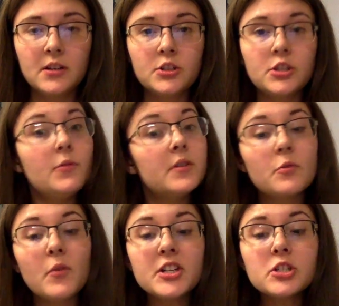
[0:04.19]
She was
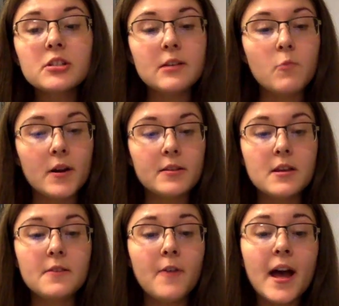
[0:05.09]
originally one of
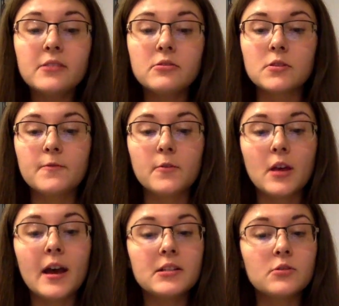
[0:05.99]
the advisors for
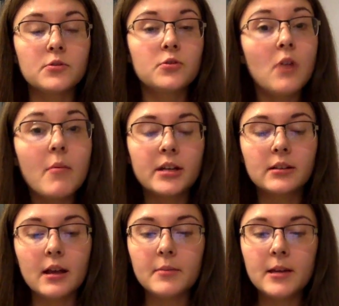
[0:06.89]
the high school's drama
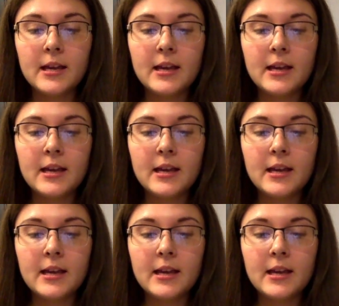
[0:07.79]
club,